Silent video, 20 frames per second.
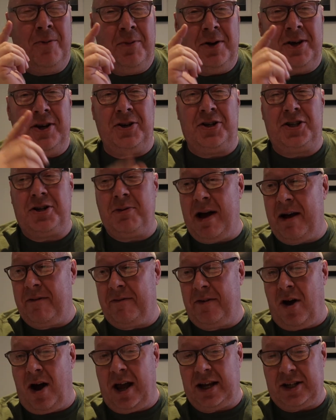We used to
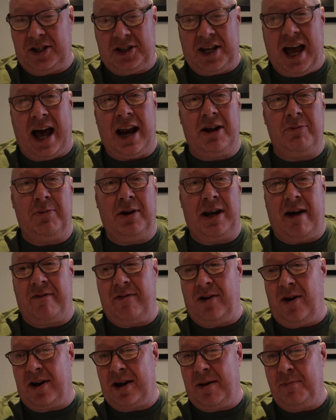have like salad. We'd
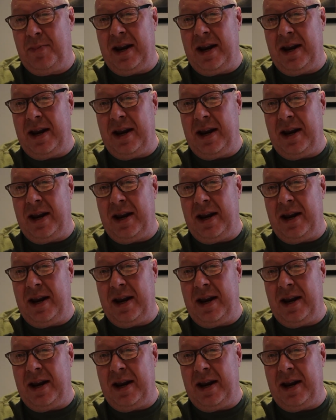have like a